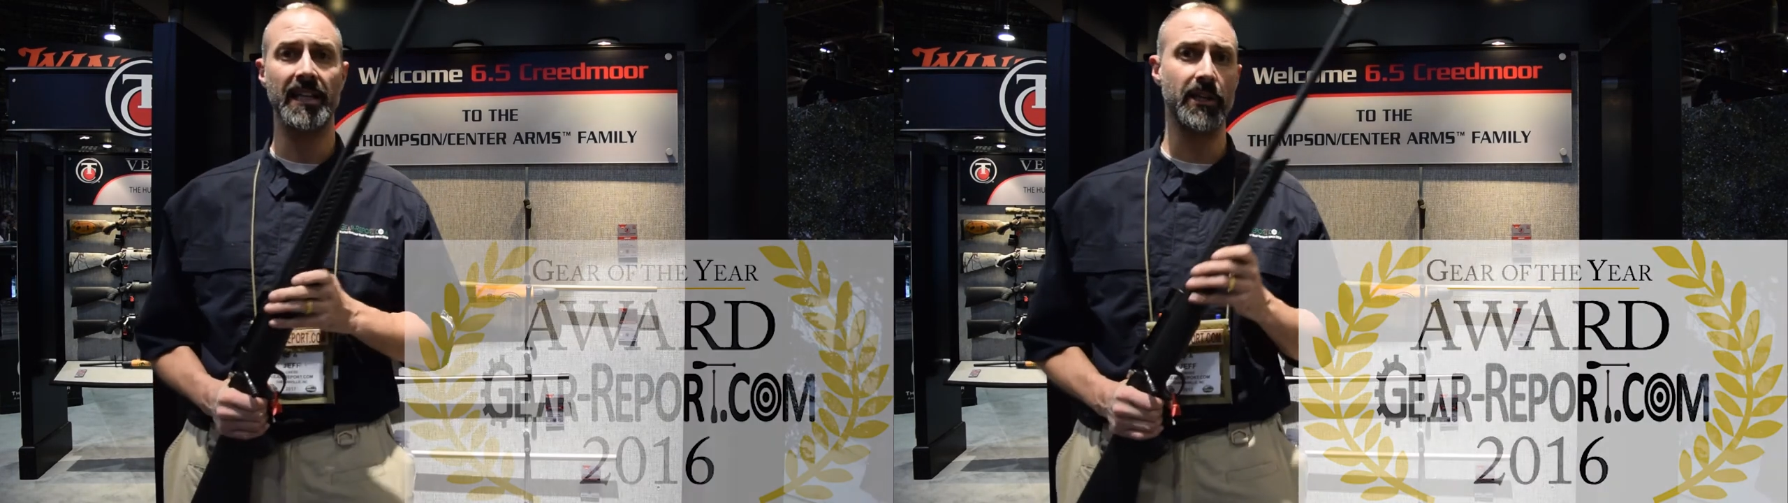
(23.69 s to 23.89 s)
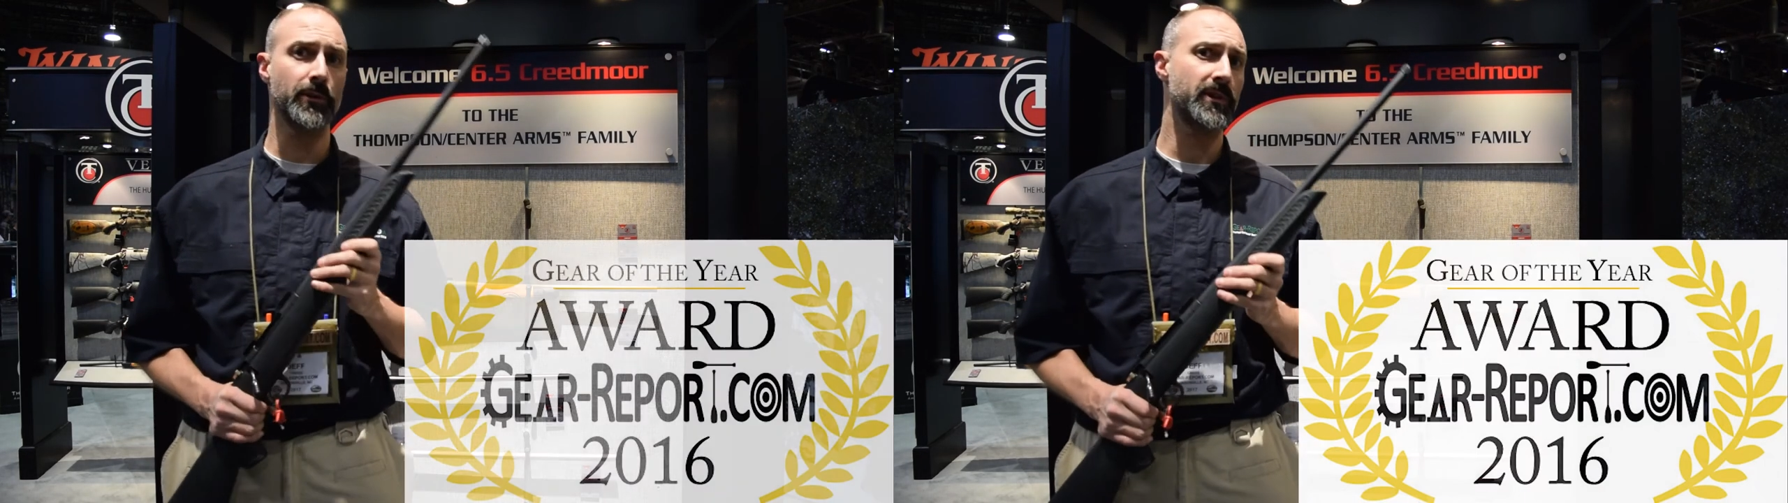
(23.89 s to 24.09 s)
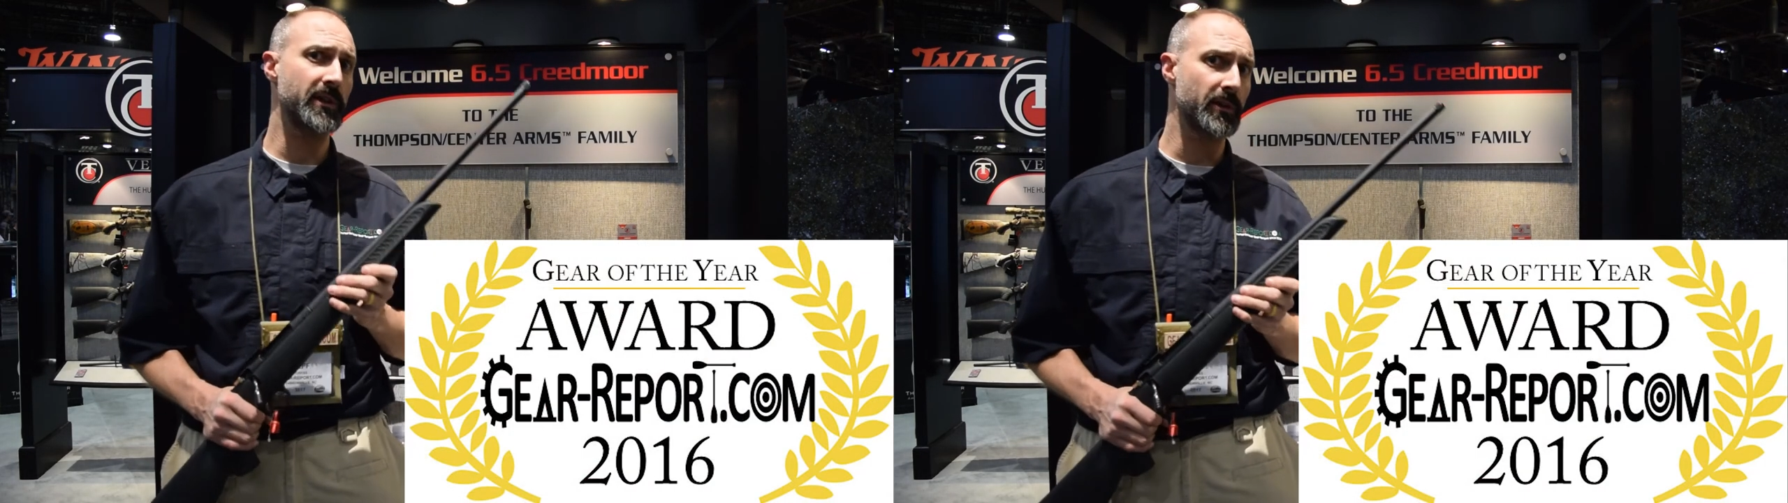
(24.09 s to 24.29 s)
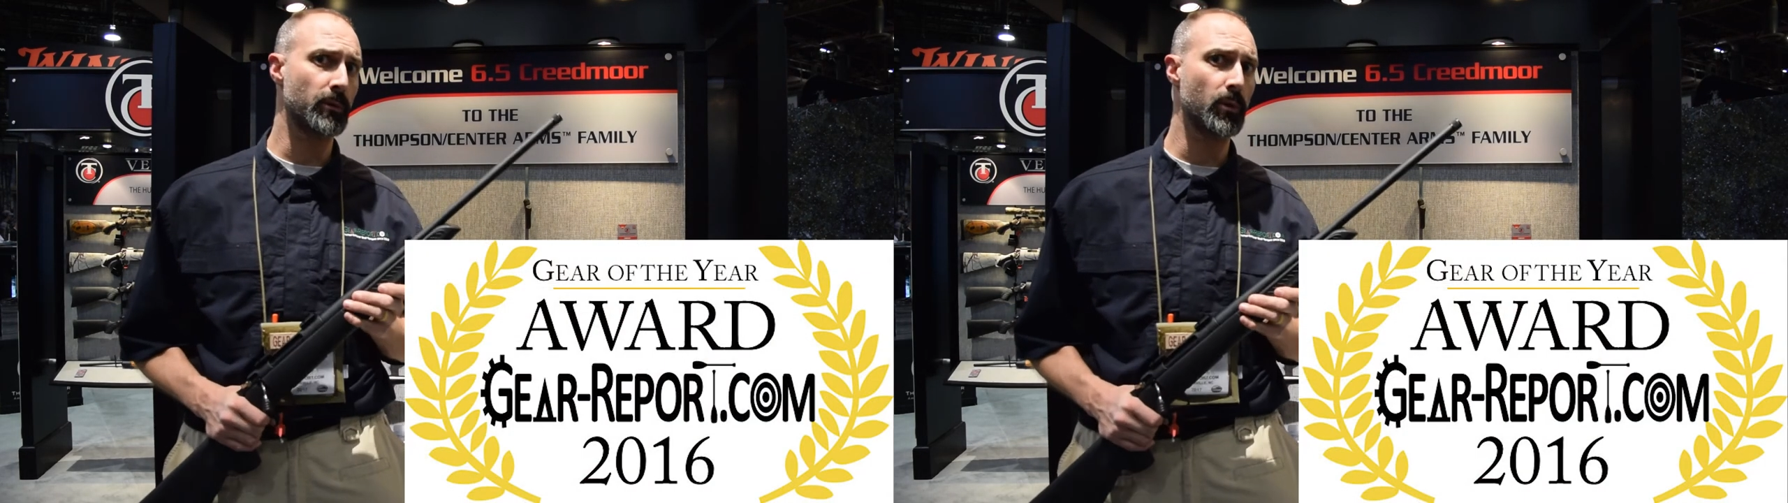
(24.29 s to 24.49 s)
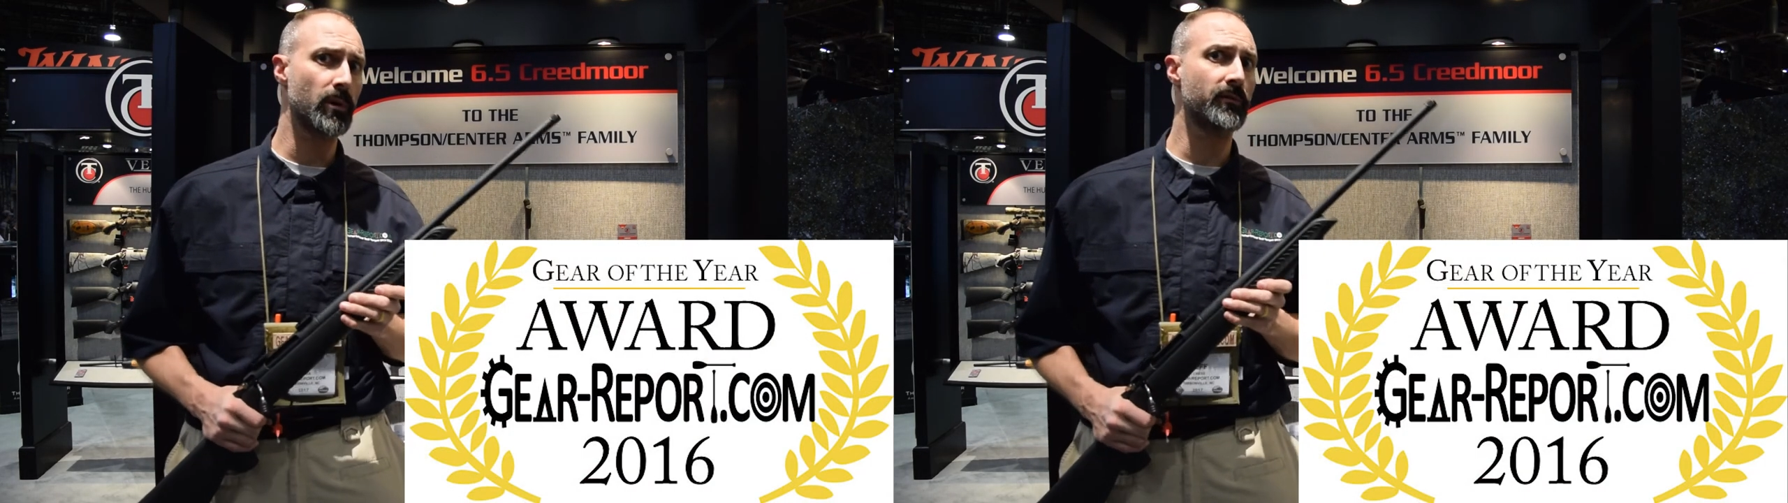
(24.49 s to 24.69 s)
year the year
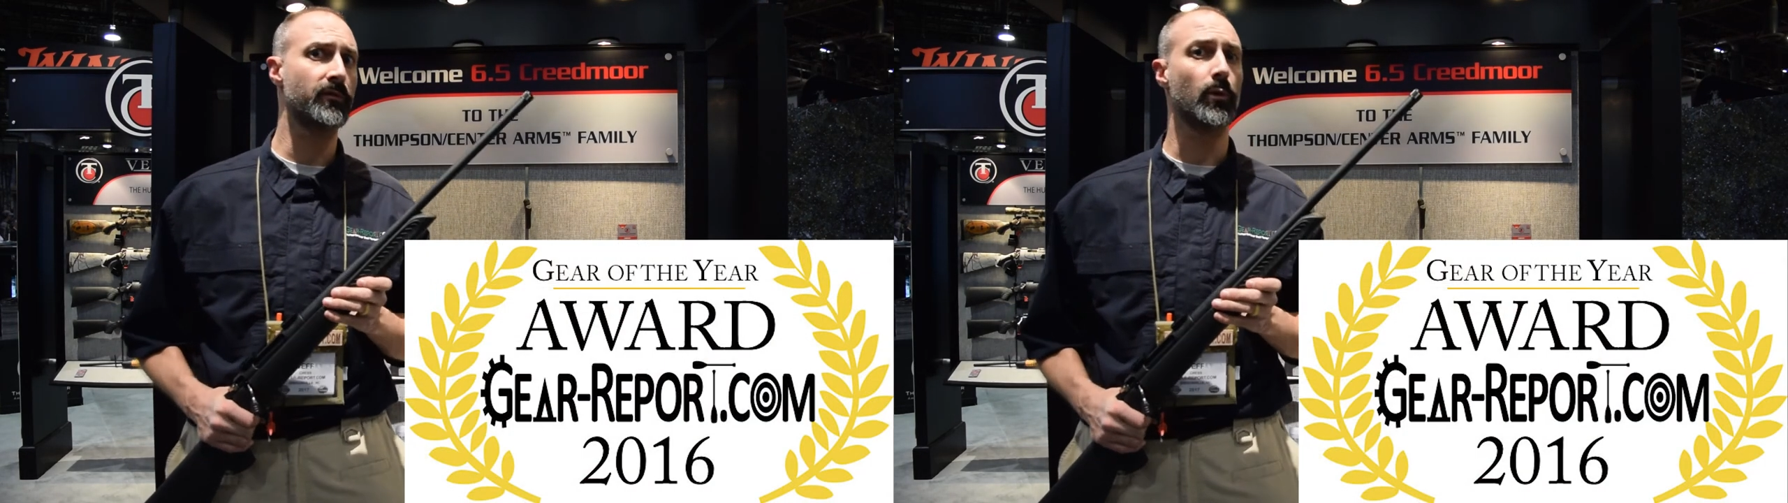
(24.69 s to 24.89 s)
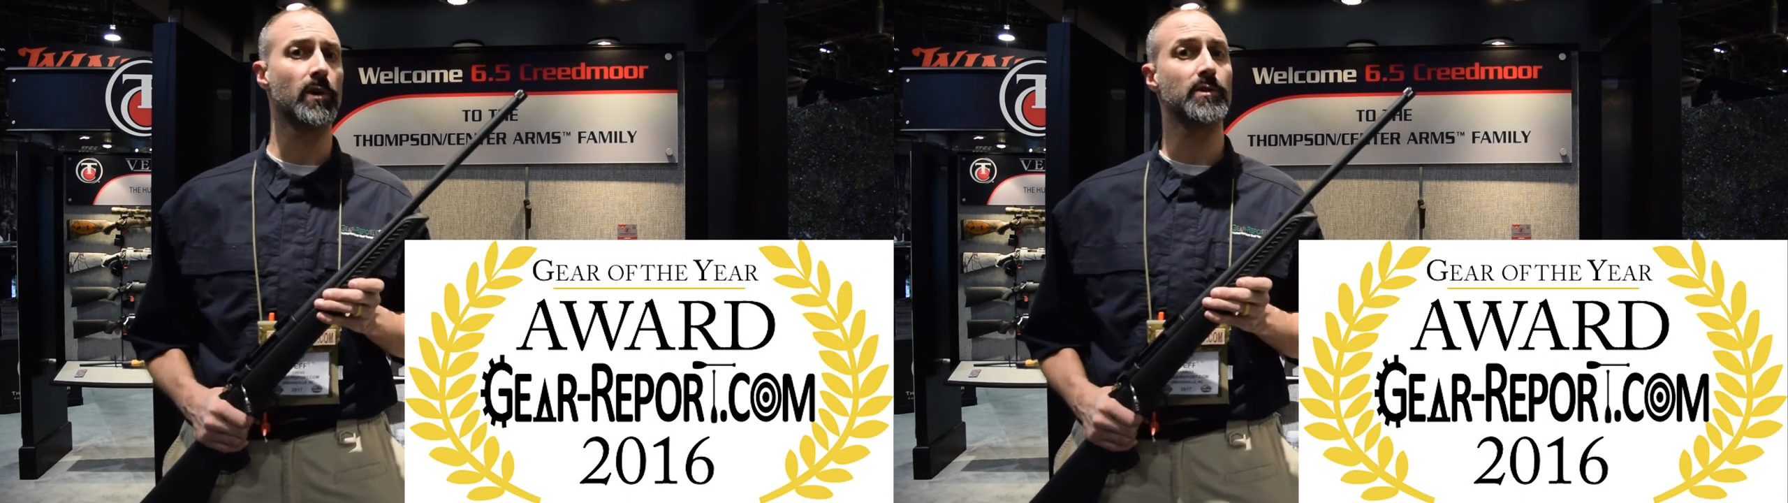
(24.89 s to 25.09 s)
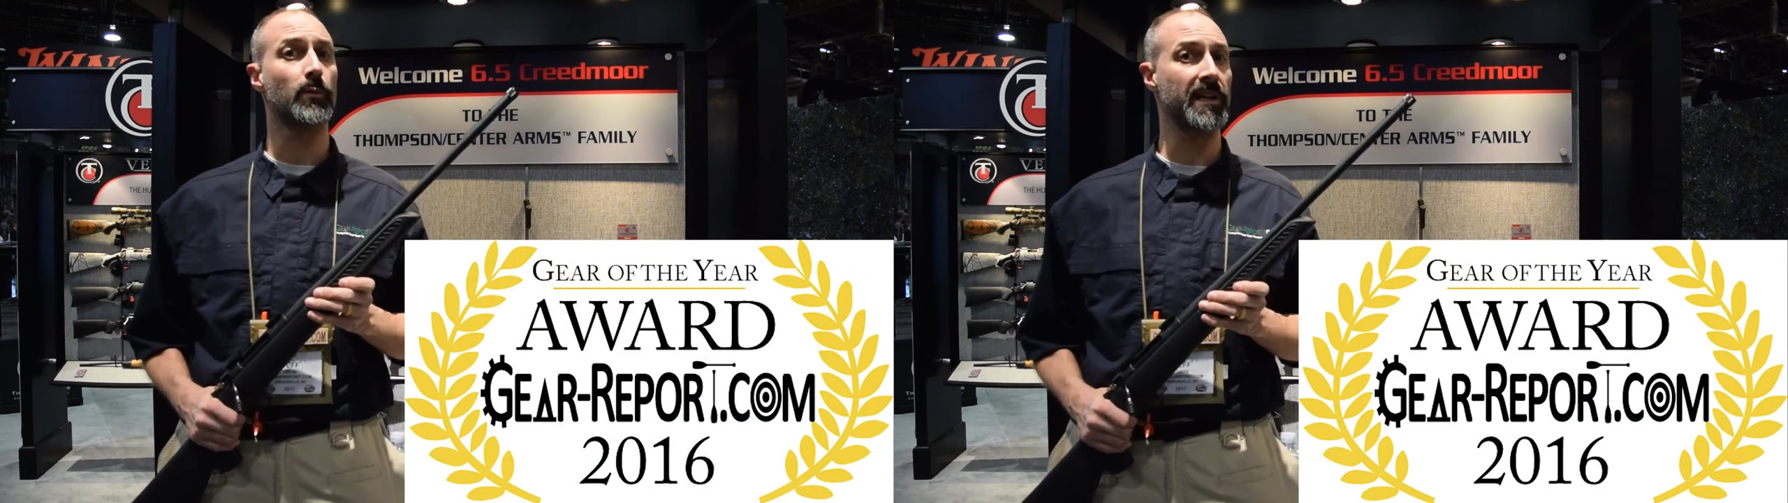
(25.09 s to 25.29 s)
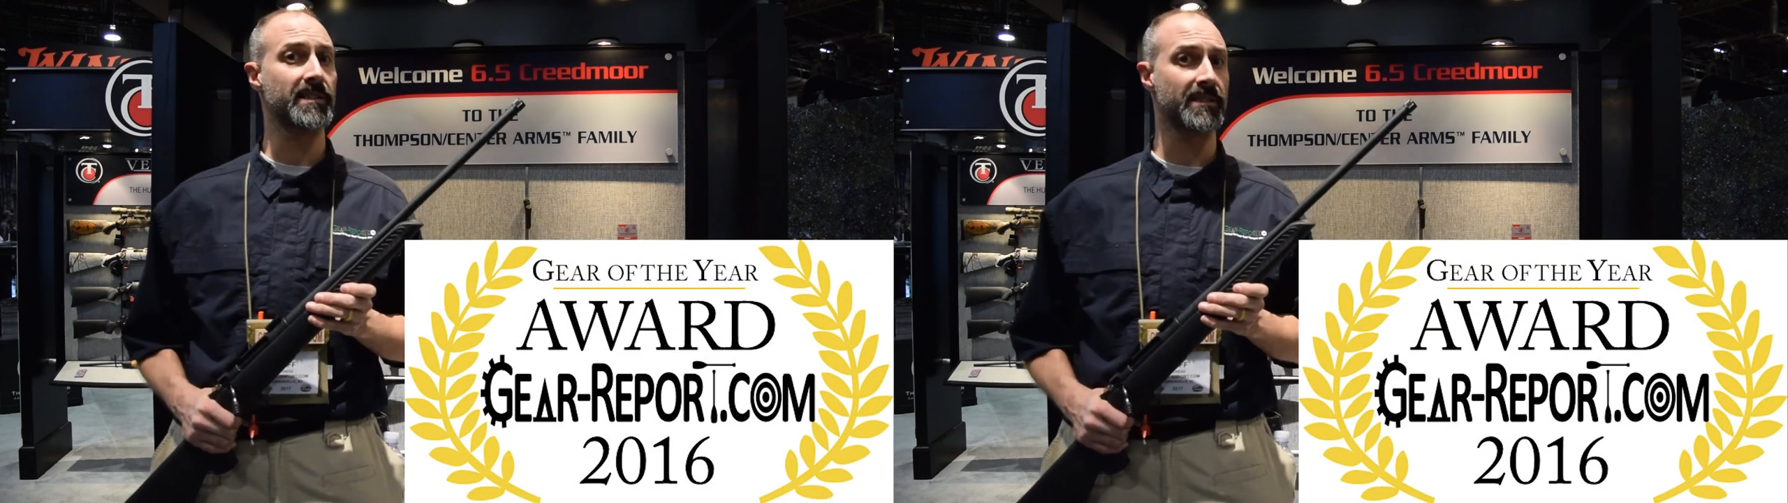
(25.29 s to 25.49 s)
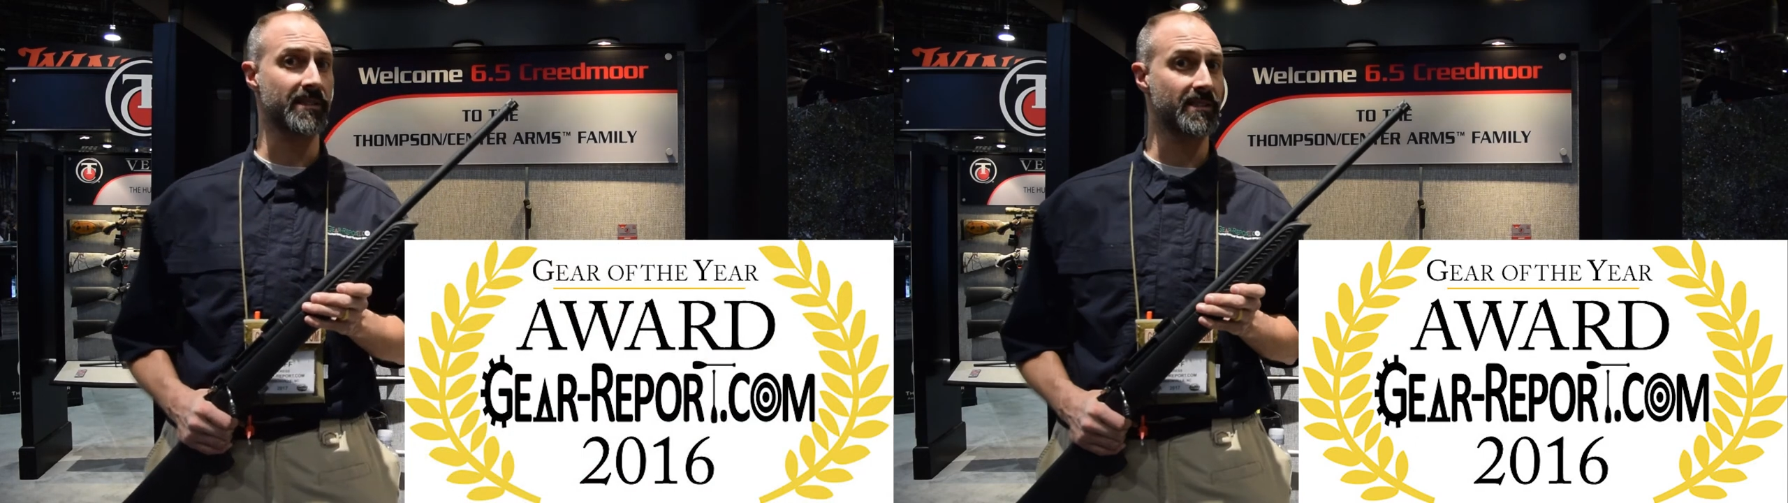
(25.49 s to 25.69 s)
Award for
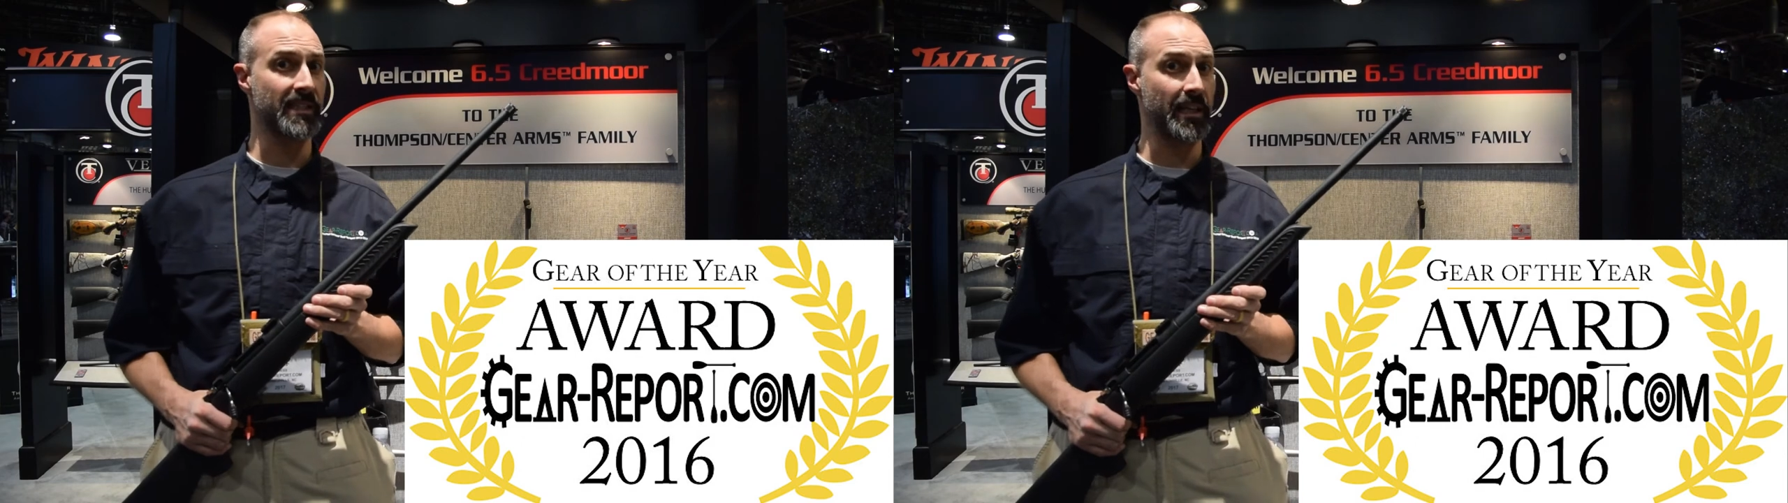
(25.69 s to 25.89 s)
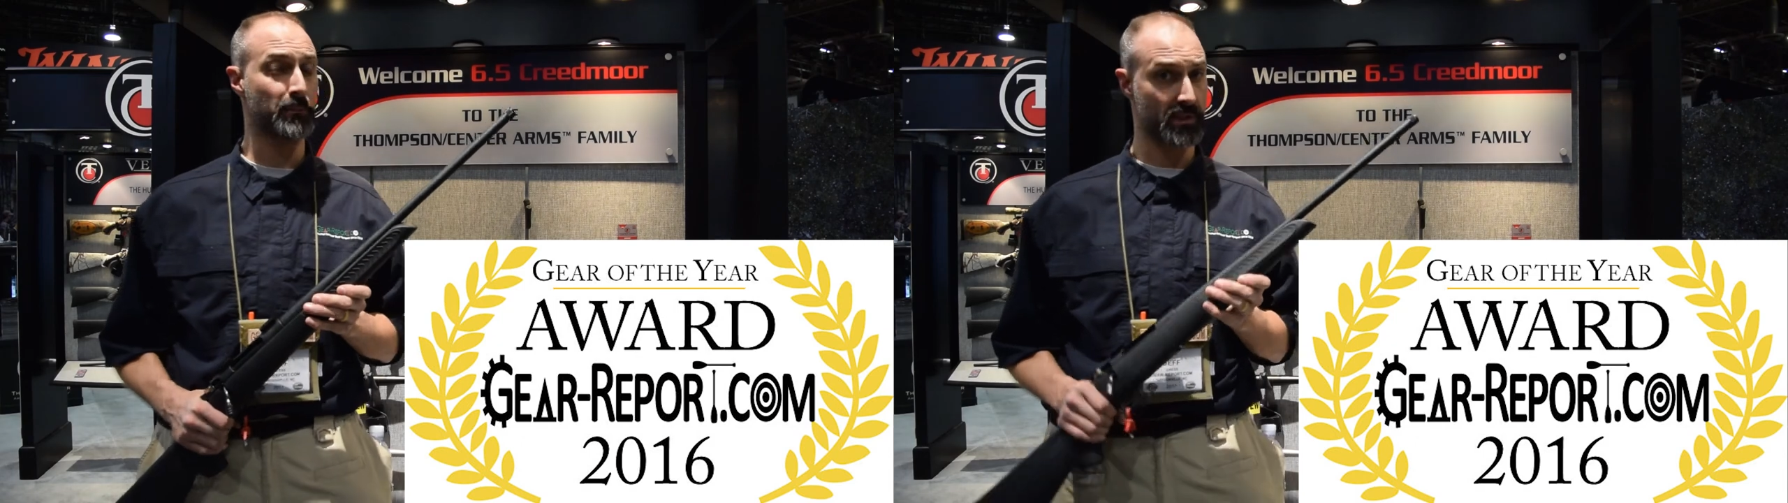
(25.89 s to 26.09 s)
2016